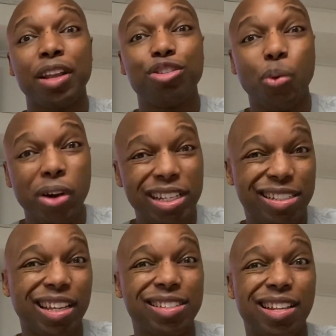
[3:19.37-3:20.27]

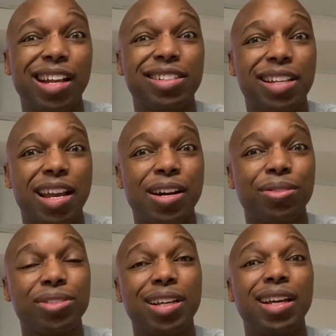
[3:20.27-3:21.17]
26
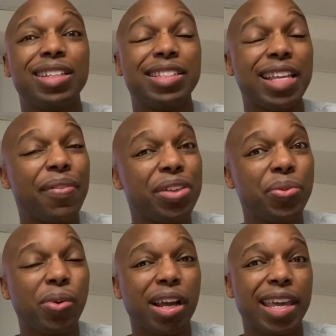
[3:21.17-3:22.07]
touchdowns,
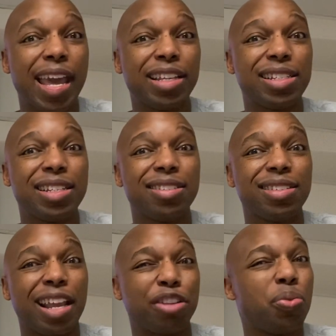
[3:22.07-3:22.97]
71 catches,
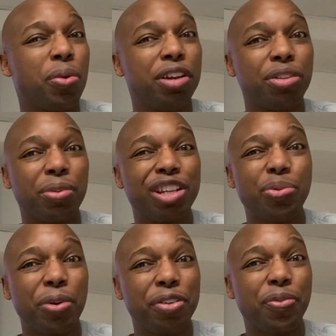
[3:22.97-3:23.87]
like 23,
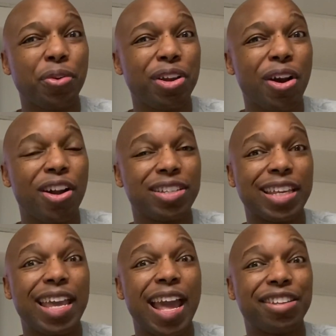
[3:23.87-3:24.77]
24 yards a
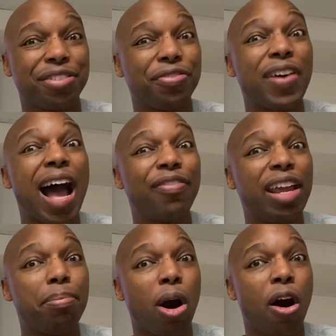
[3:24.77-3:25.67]
catch, and
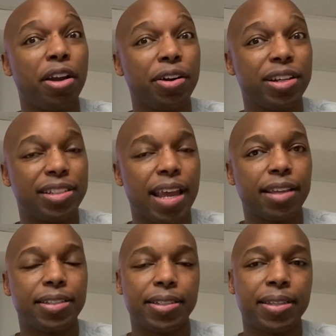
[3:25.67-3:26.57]
5A ball here in
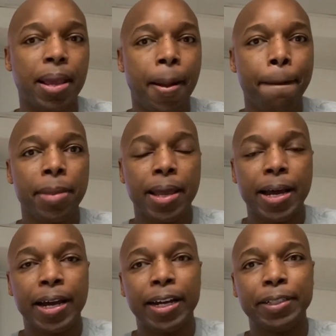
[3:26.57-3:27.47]
Texas.
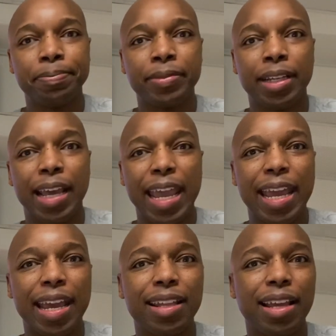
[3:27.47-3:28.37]

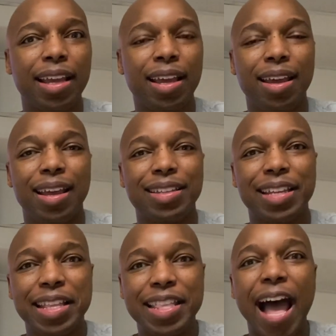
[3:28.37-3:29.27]
And
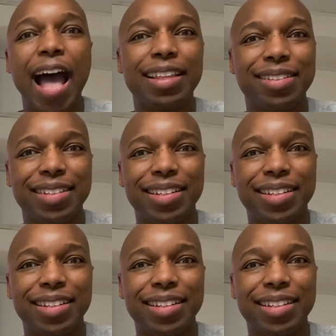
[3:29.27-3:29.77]
to not